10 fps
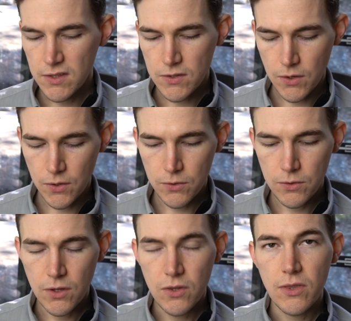So
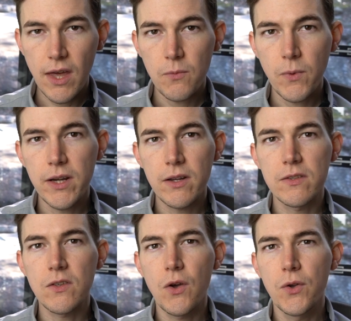that weight on
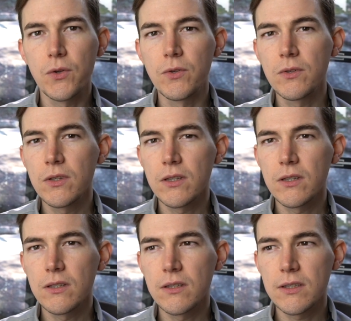its own
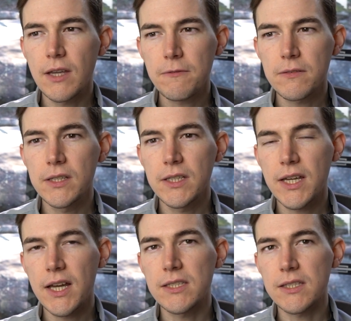definitely
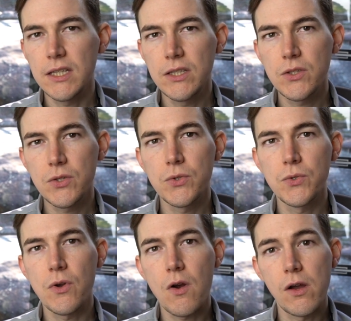cuts into
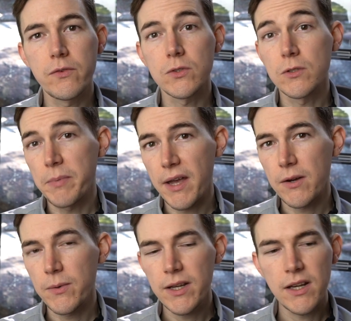your overall
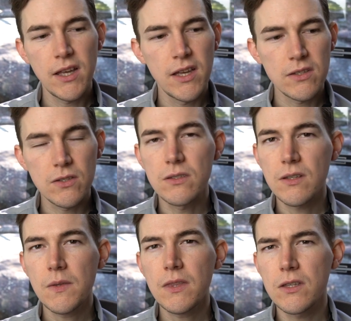bag weight. So it's
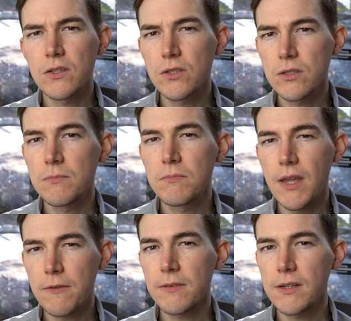something that you should
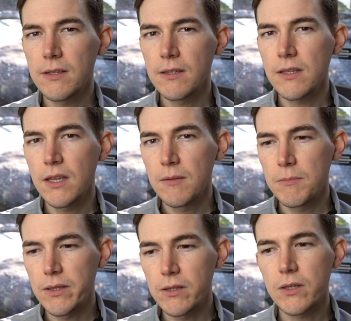definitely
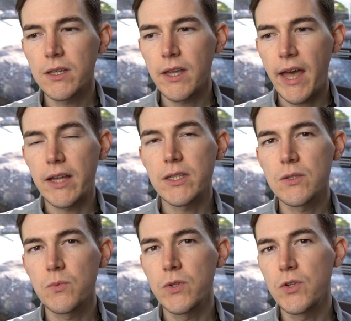be looking
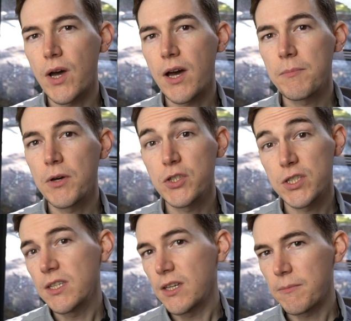at when you are
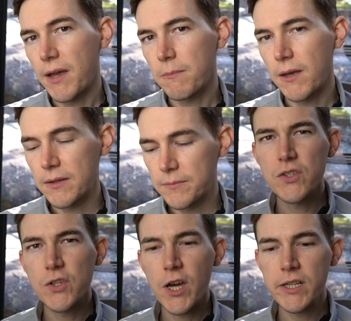purchasing a backpack.
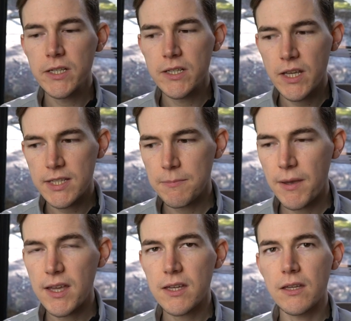So I did a test
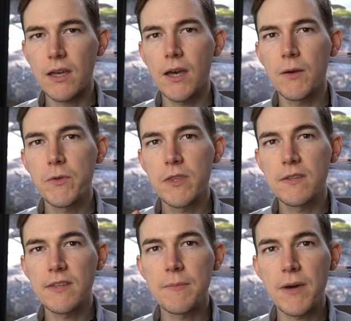pack with the
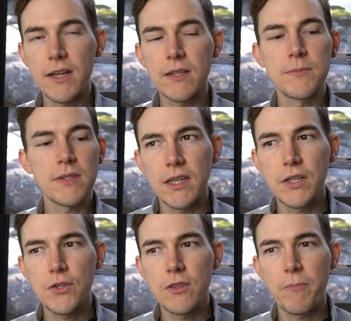same items
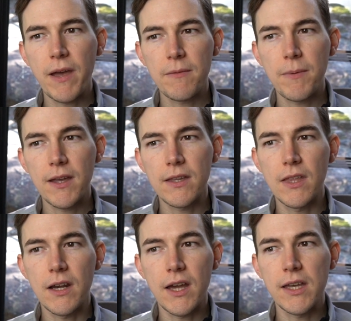into the backpack
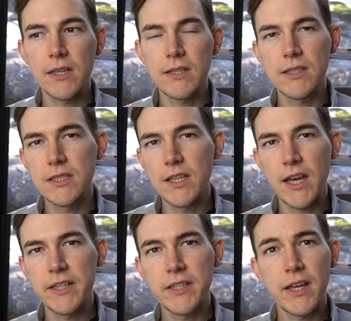that I
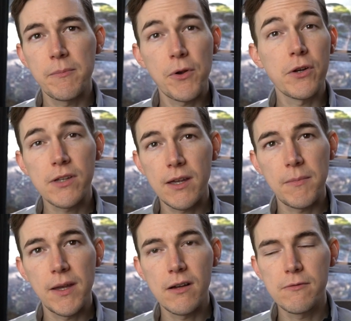designed and had a prototype
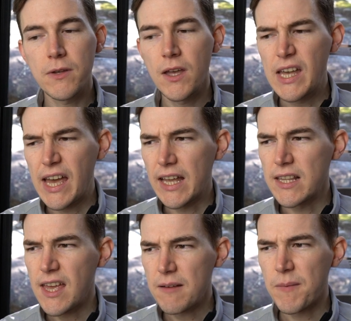made of,
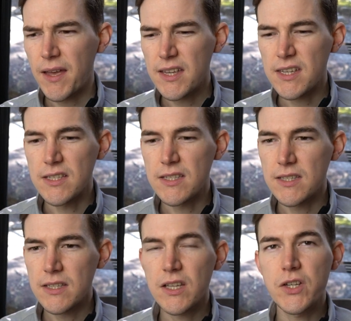and that bag is
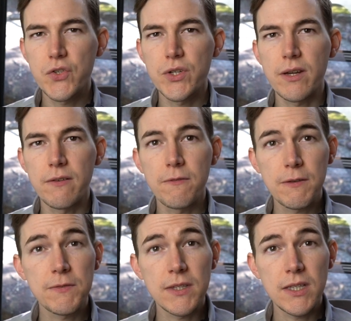
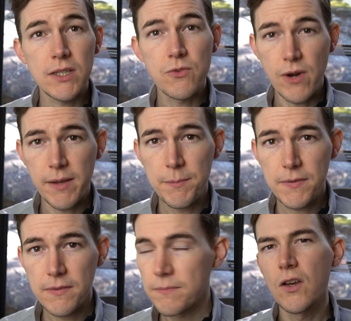650
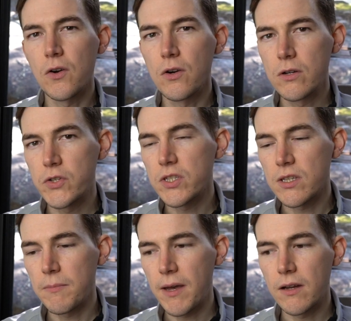grams or just
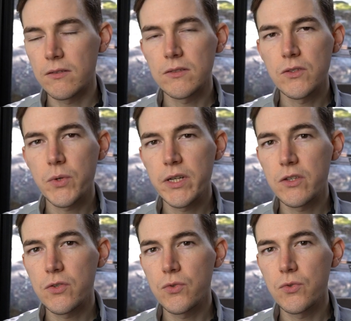about
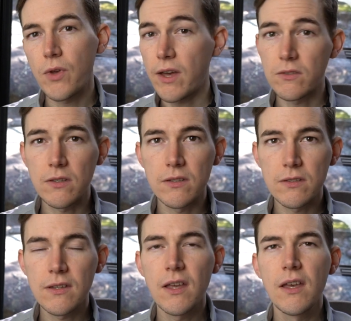22
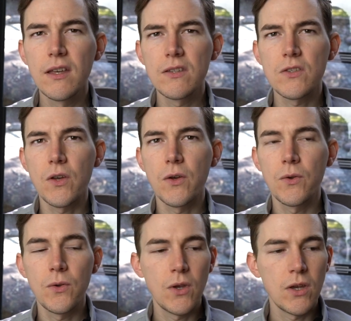ounces.
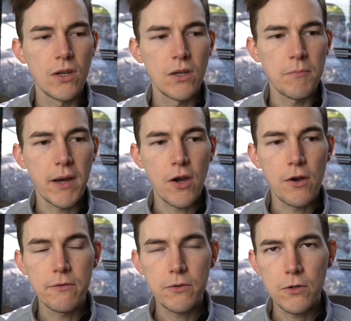So my
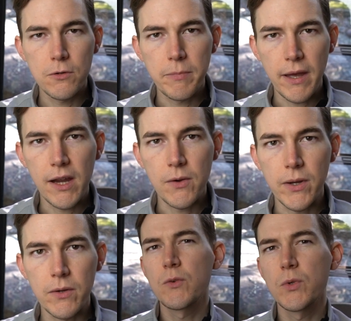overall bag
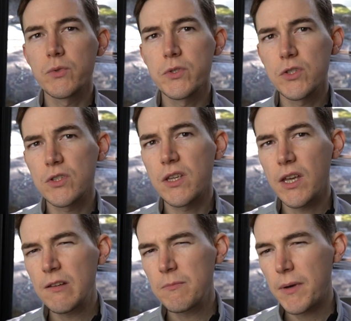weight was reduced
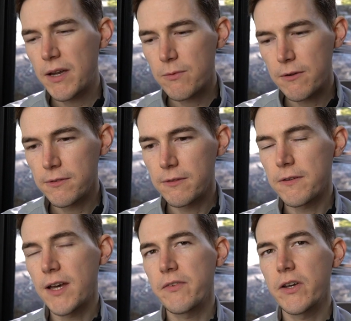again by roughly
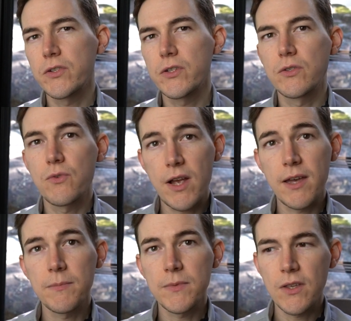500
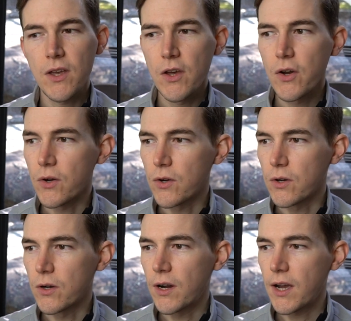grams
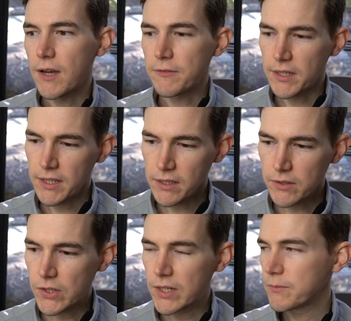or half a
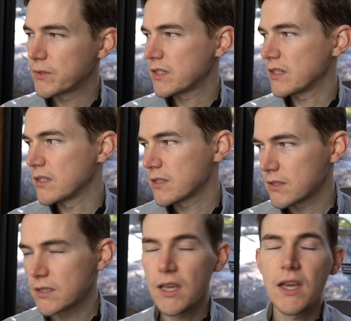kilogram, which
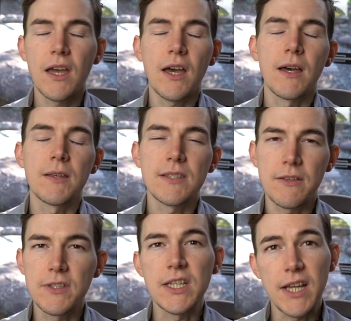is
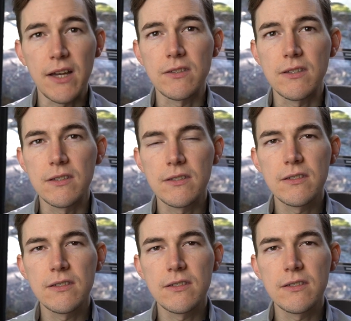17 ounces.